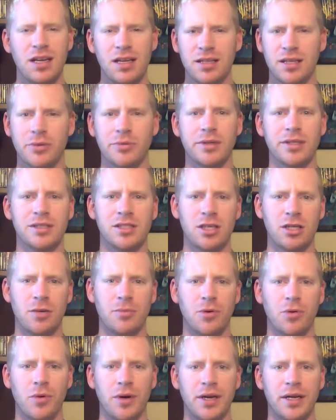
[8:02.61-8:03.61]
Then when he took
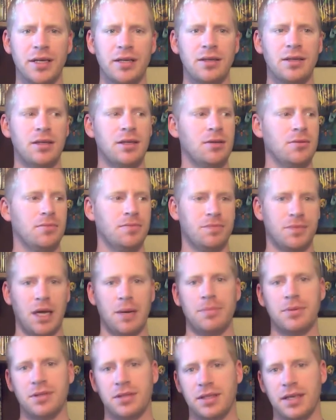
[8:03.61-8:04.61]
them away, I
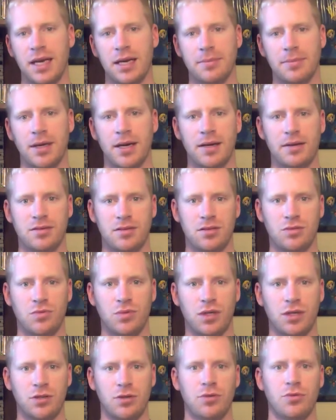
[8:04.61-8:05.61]
put the game down because I didn't
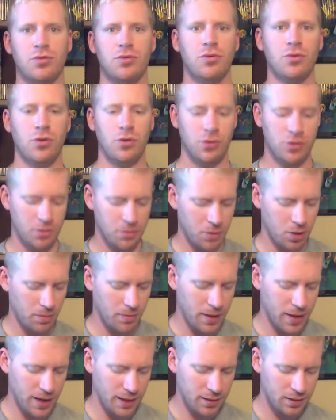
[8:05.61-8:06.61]
want to go through earning them all
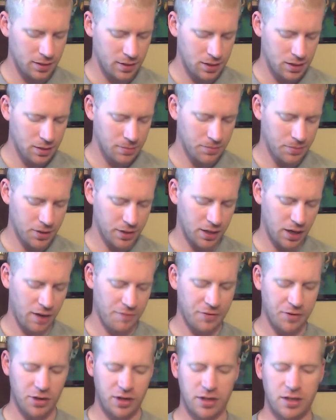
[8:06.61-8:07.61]
back. But I
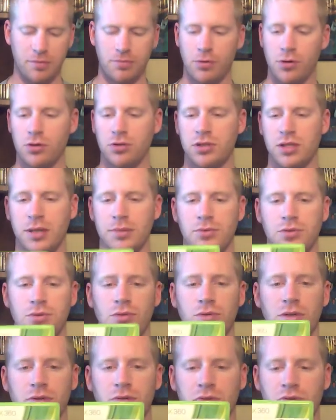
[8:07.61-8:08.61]
figured I'd give Prototype 2
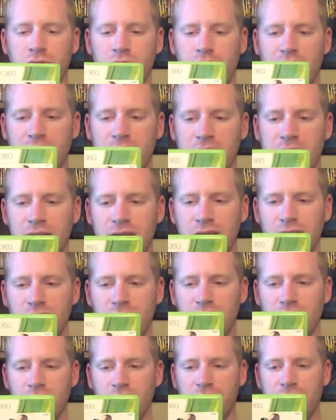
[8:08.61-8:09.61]
another try because they're
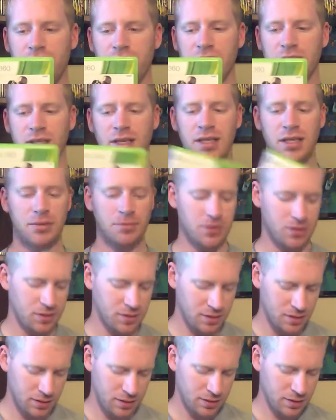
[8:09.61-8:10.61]
still fun games.
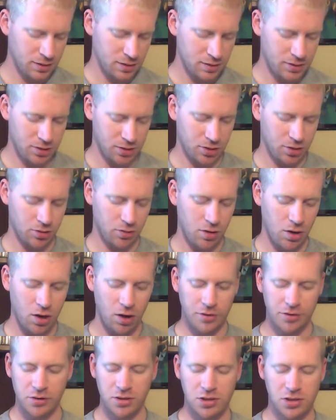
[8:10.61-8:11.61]
So
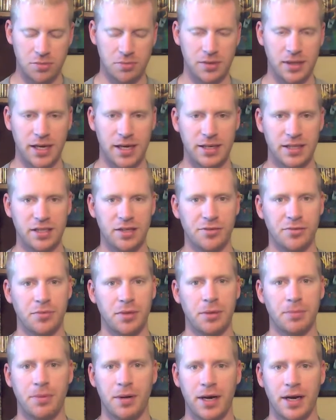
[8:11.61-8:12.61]
all those from Danny Devil
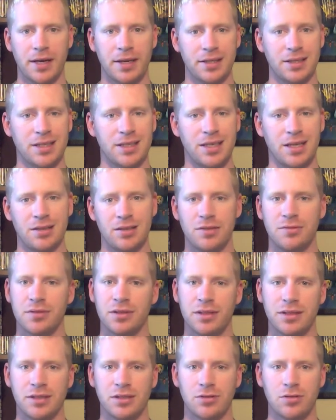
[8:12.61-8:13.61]
May Pie. Again, I'll leave a
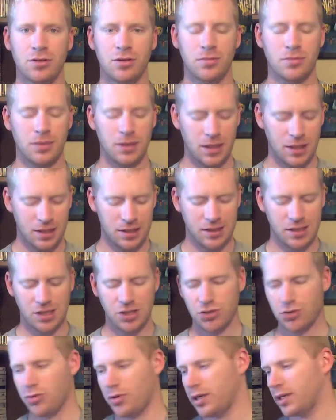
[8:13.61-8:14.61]
link to him. Such
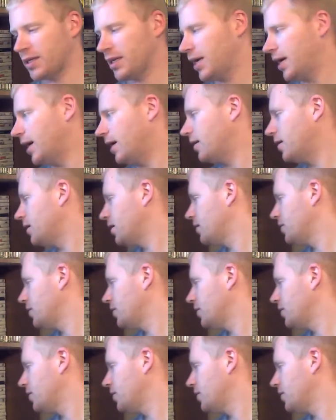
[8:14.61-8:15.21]
a great guy.